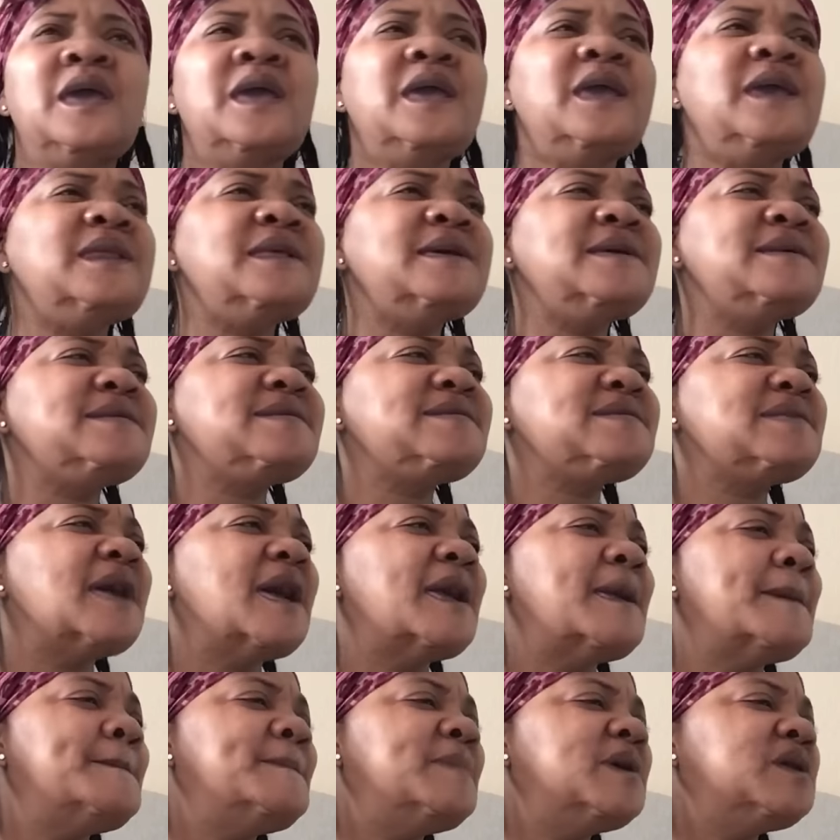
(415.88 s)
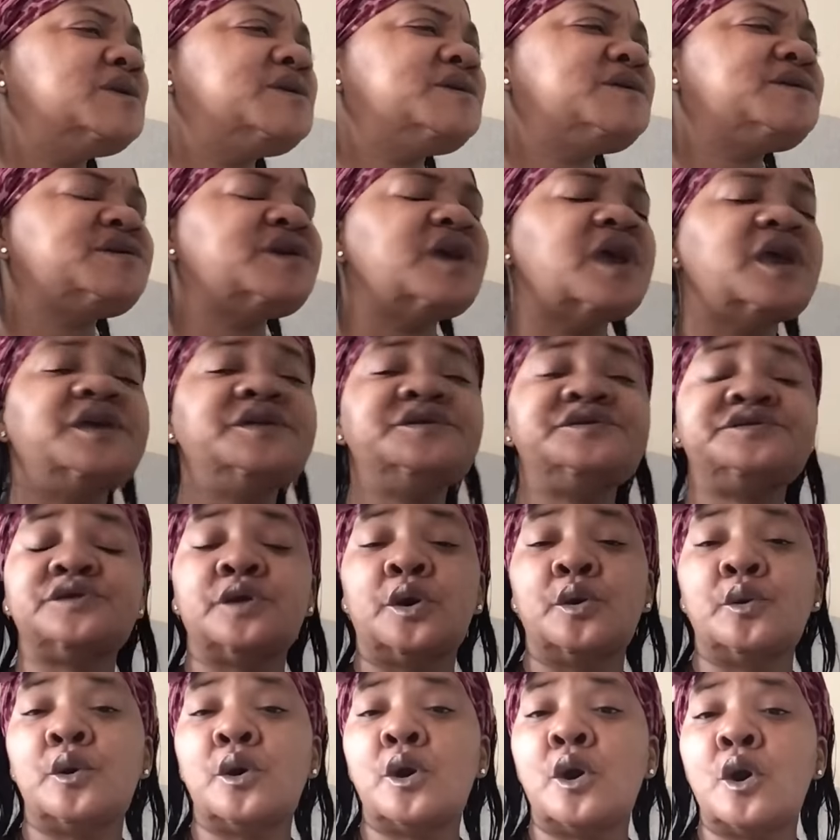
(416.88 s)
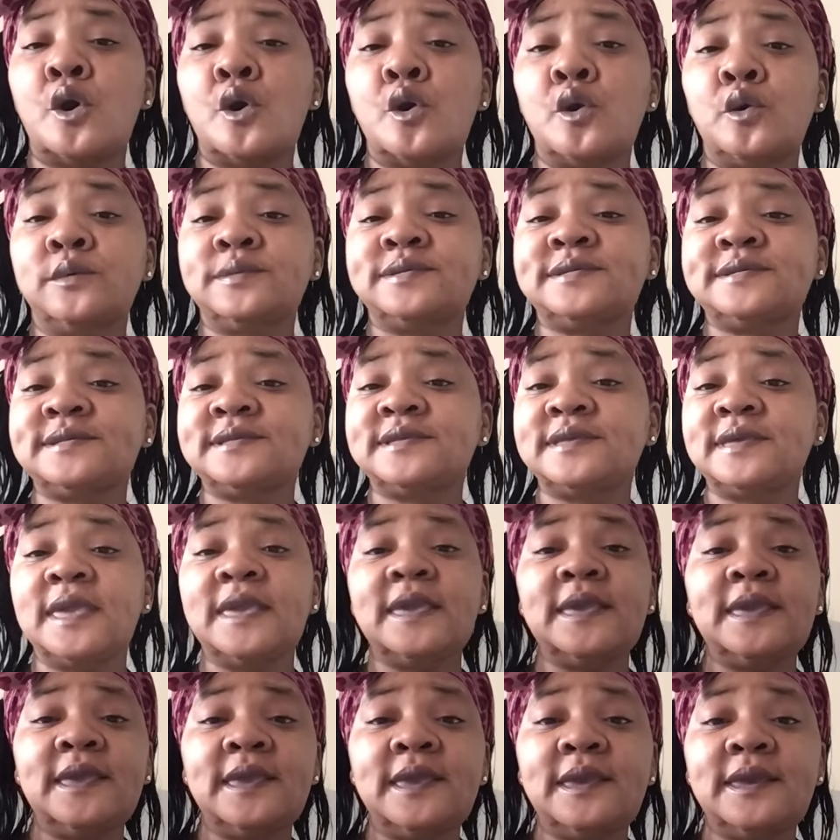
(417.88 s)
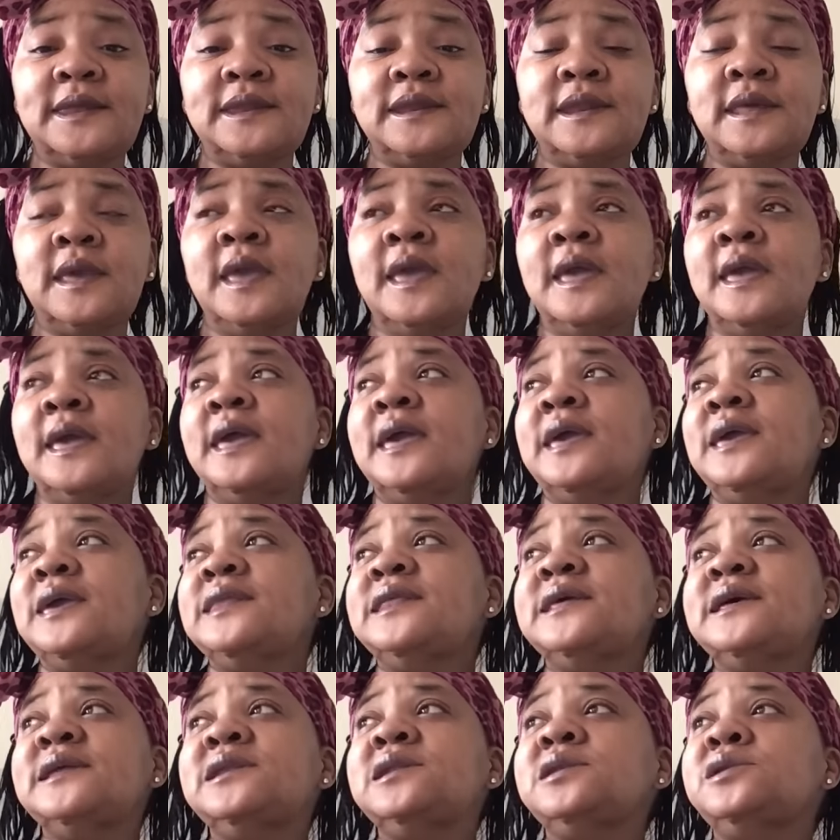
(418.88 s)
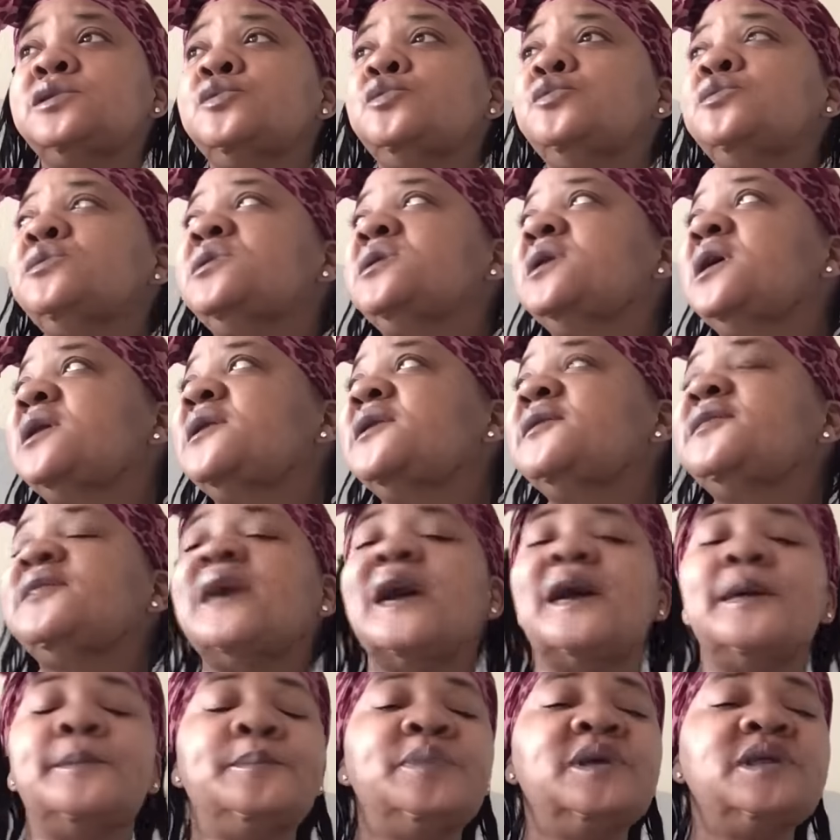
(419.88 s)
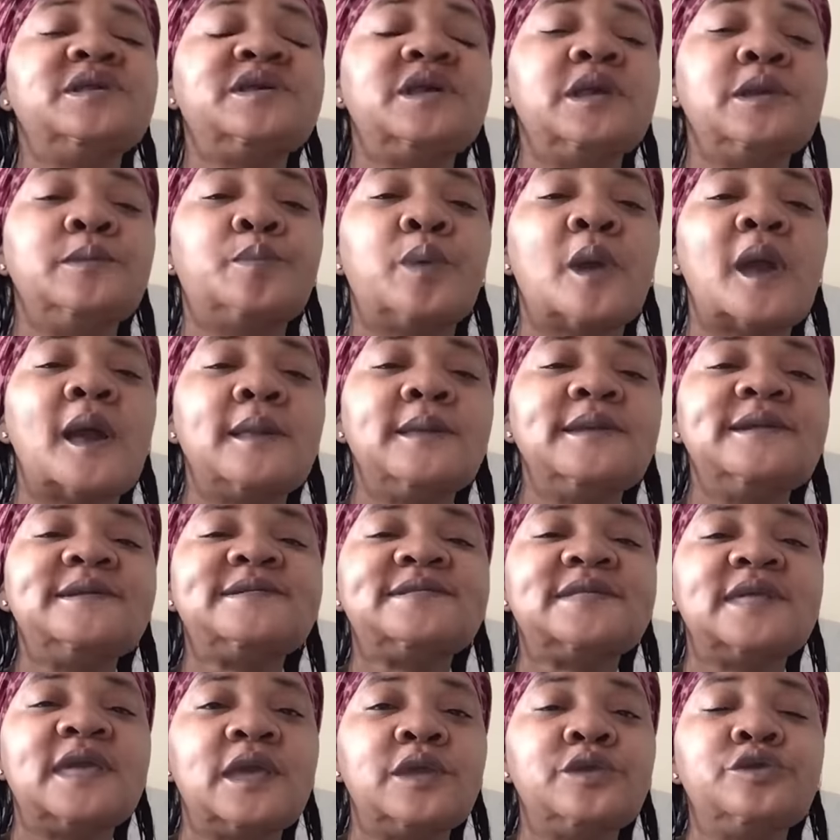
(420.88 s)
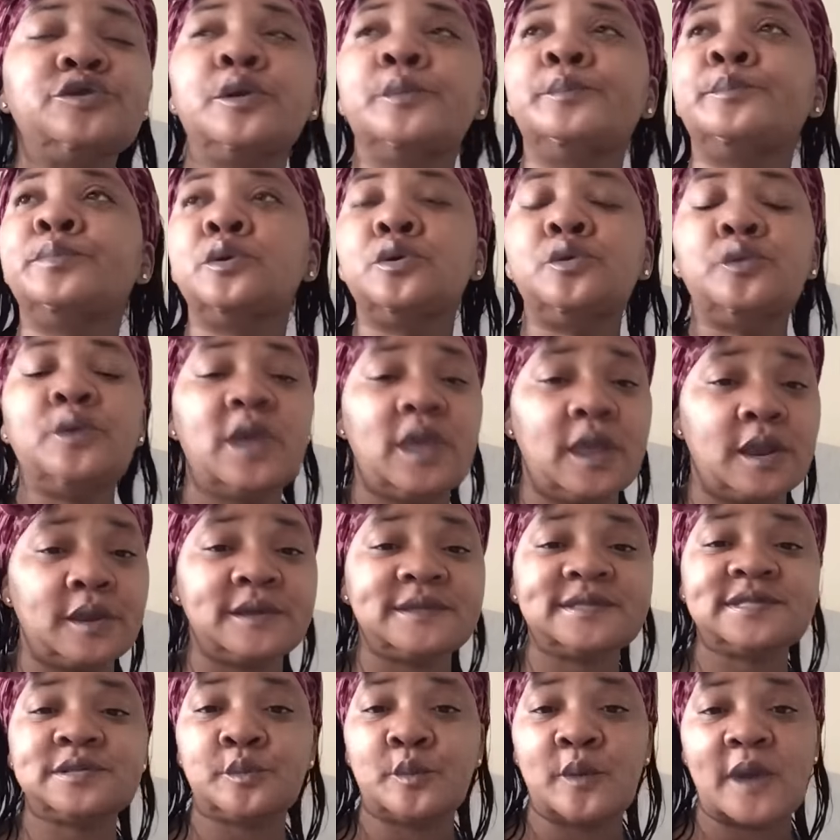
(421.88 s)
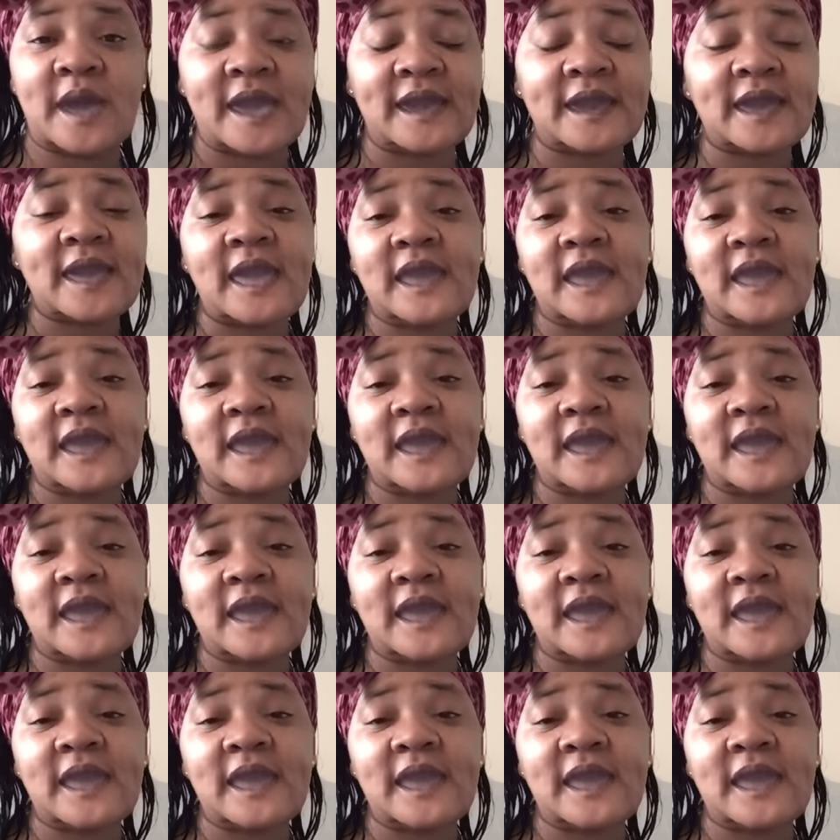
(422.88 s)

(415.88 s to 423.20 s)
He didn't say, bitch, change your whole skin. He didn't do none of that. Bitch, he probably saying your blue hair is whack.